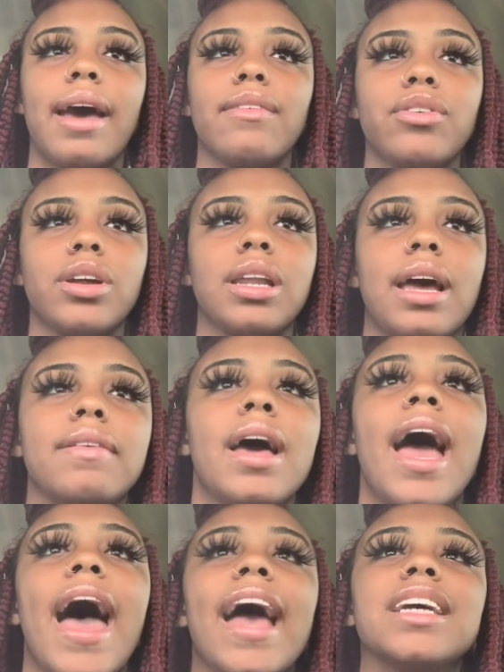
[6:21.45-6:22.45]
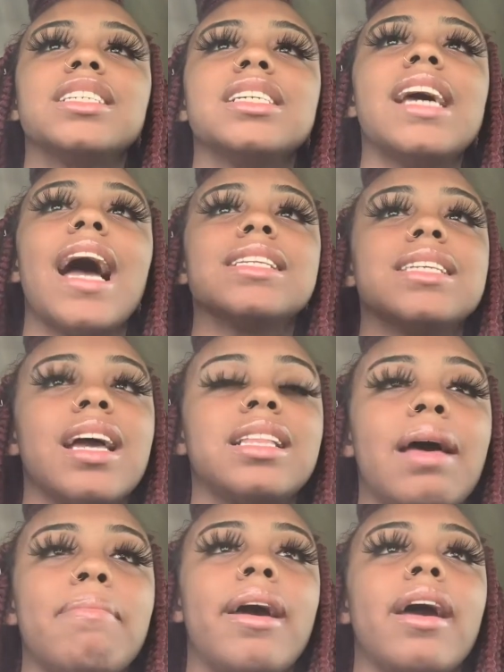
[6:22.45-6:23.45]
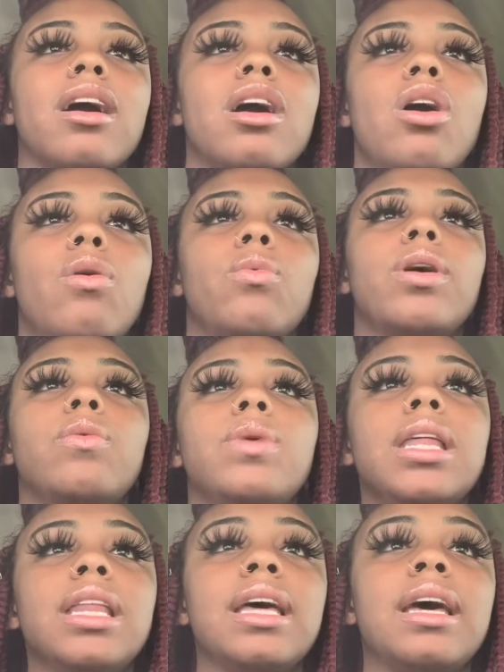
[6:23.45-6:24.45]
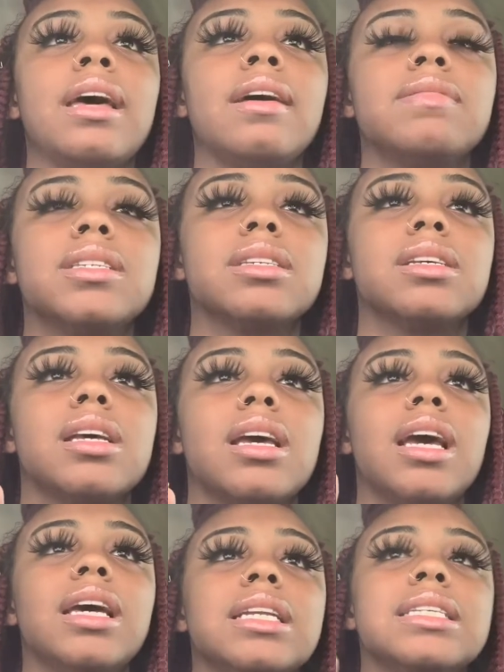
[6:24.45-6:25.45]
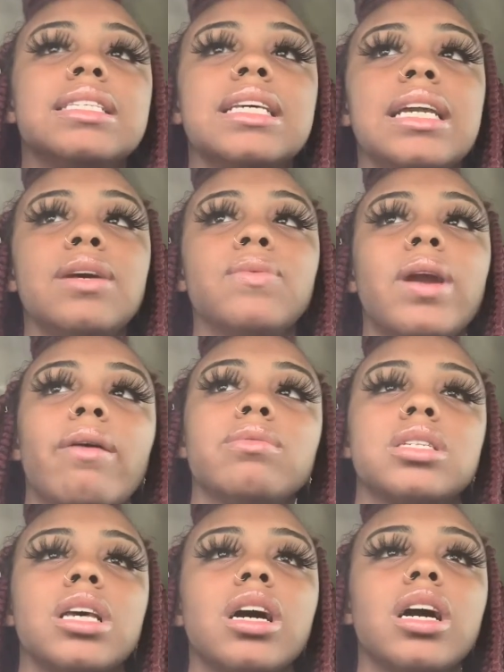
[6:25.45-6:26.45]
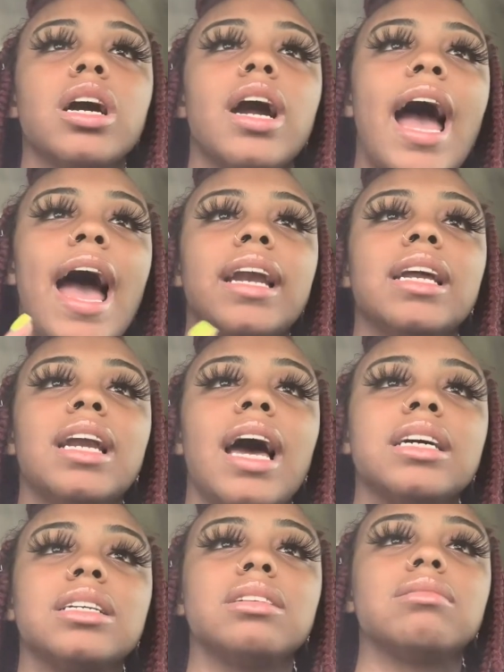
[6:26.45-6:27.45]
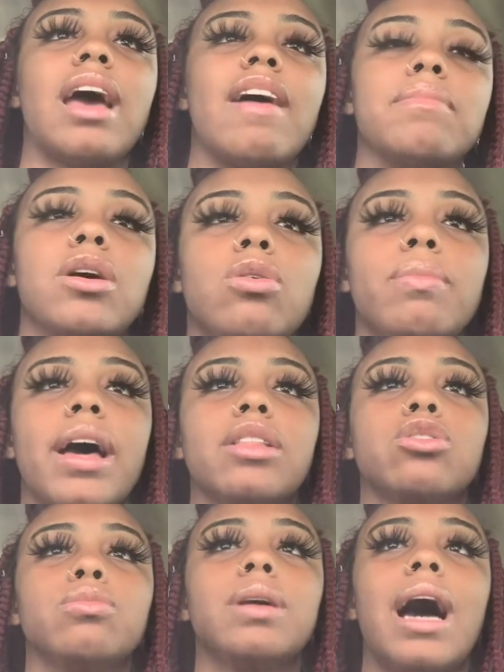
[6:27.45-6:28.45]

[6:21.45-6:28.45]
Ever in life. Actually, I take that back. When we lived in the city when I was younger, I did not have my own bathroom.